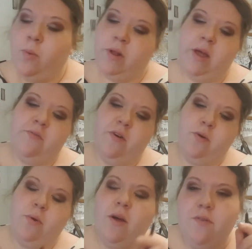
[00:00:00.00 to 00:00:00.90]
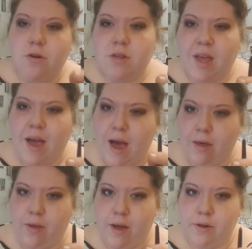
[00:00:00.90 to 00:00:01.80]
when I first get
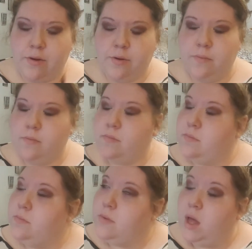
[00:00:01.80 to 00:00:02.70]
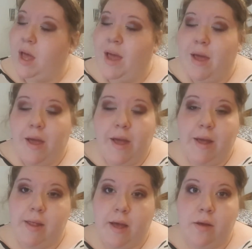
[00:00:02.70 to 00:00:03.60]
eyeliner,
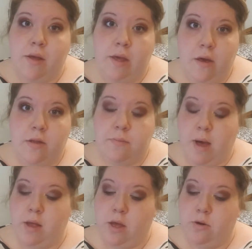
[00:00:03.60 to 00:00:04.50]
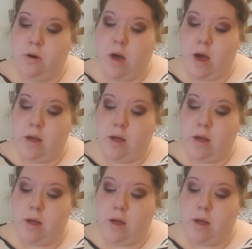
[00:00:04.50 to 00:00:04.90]
it, like, kills my lower